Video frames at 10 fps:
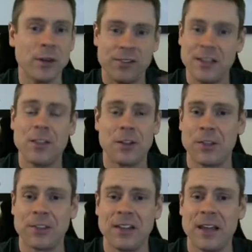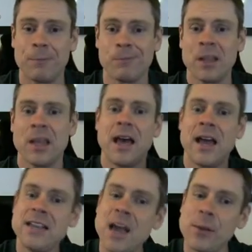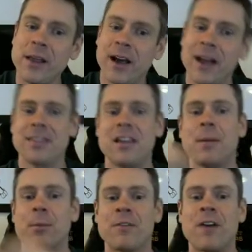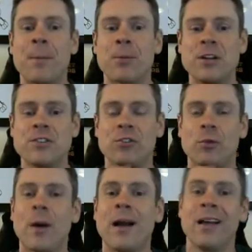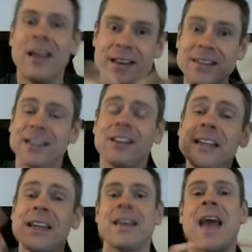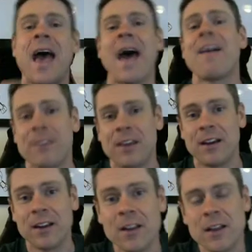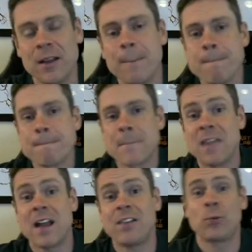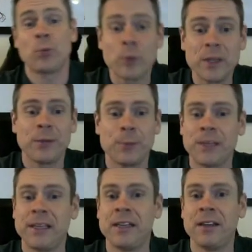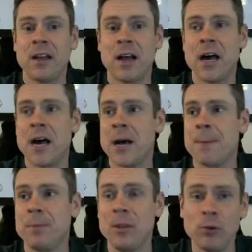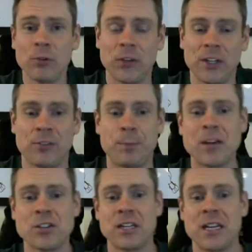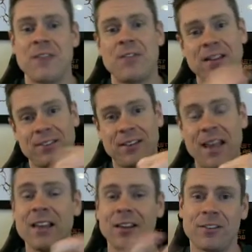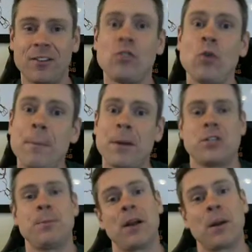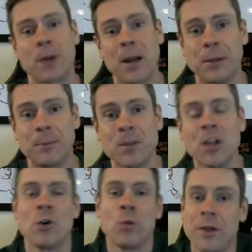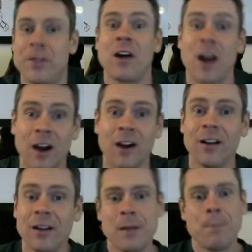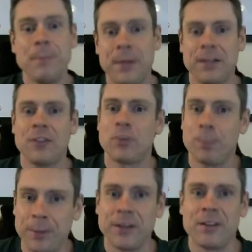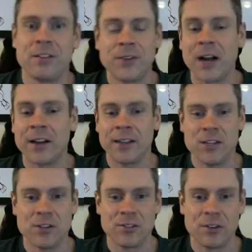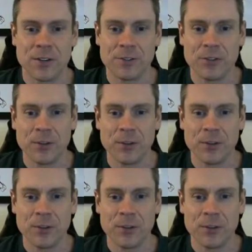see that they're the same, and yet we cut the number of operations required nearly in half here. And that's really, really useful, especially if that scales to a much bigger problem, where there are millions or billions of calculations involved.